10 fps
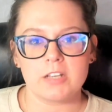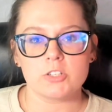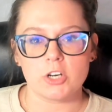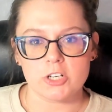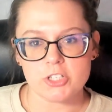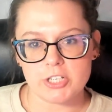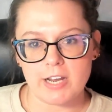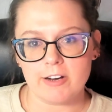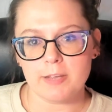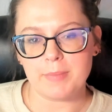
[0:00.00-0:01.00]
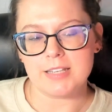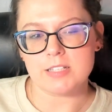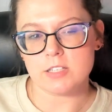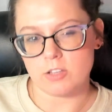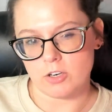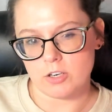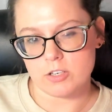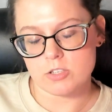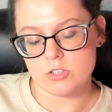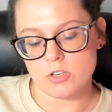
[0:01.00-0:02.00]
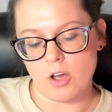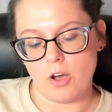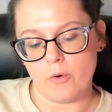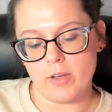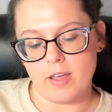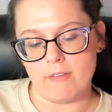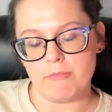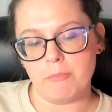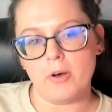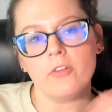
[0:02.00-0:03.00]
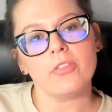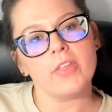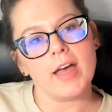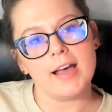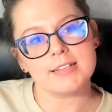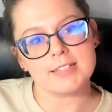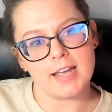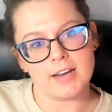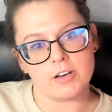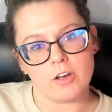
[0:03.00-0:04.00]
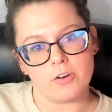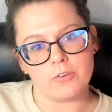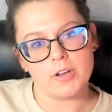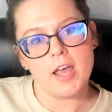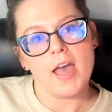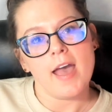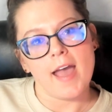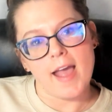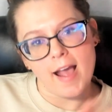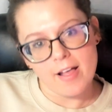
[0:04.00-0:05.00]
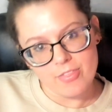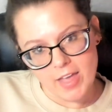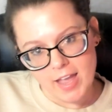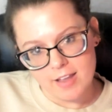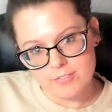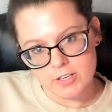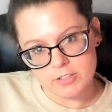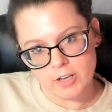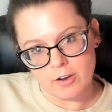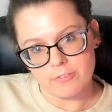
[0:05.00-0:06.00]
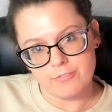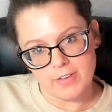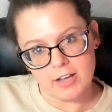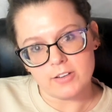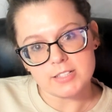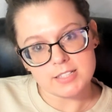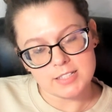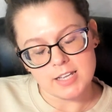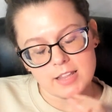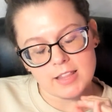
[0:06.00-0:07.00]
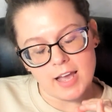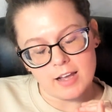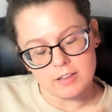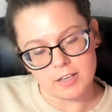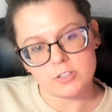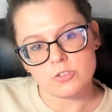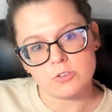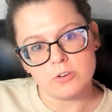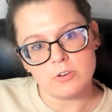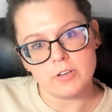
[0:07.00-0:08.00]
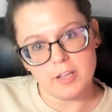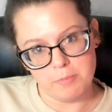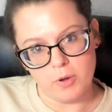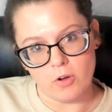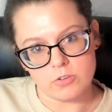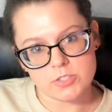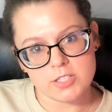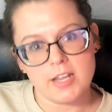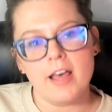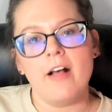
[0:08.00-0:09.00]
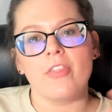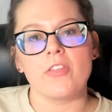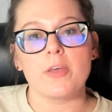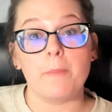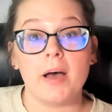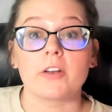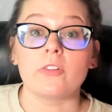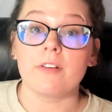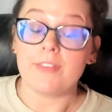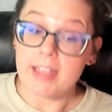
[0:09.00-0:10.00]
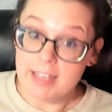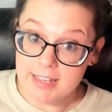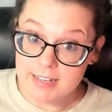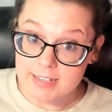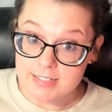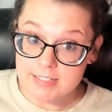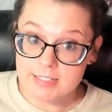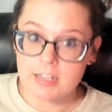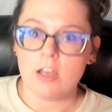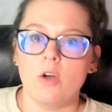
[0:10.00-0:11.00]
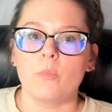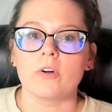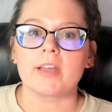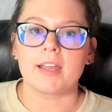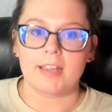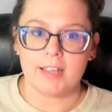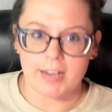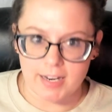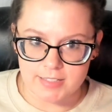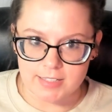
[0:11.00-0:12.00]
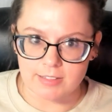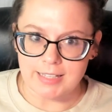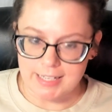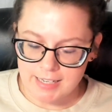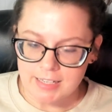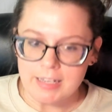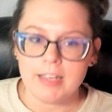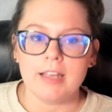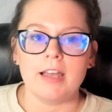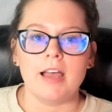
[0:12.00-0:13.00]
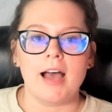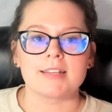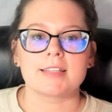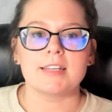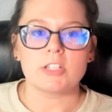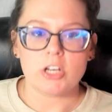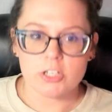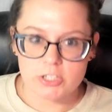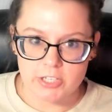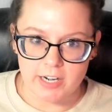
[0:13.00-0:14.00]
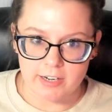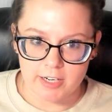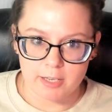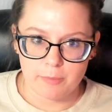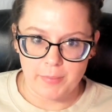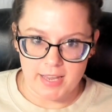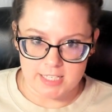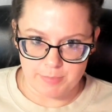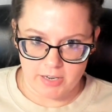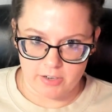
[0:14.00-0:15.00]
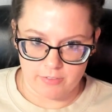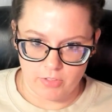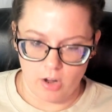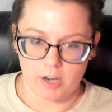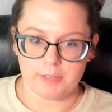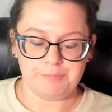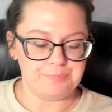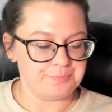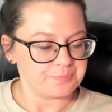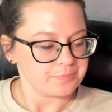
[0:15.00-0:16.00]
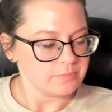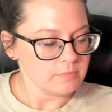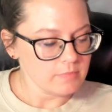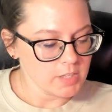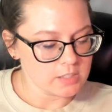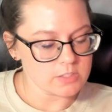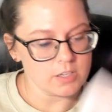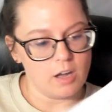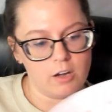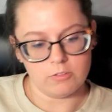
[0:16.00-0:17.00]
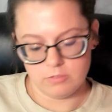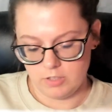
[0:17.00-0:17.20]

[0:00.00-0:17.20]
Tertiary means third. So if both the SA node and the AV node fail to send that electrical impulse, then the bundle of His will kick in, ideally, as the tertiary pacemaker of the heart. So,